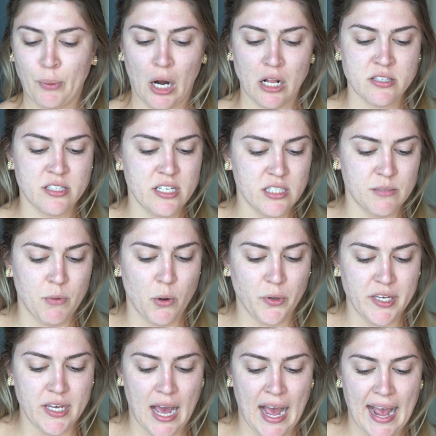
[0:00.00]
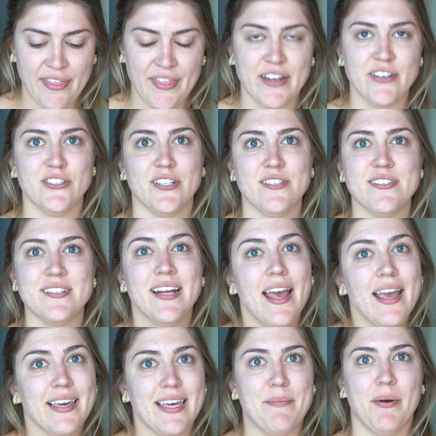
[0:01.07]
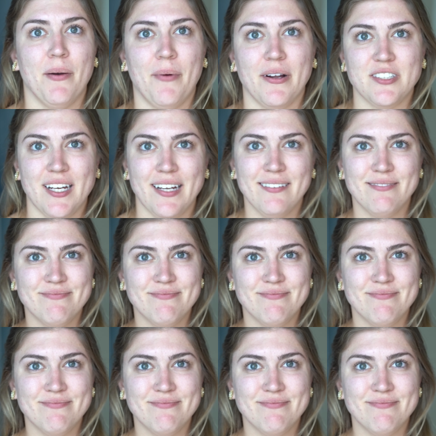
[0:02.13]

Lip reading: bronzy smoky eye, then just keep on watching.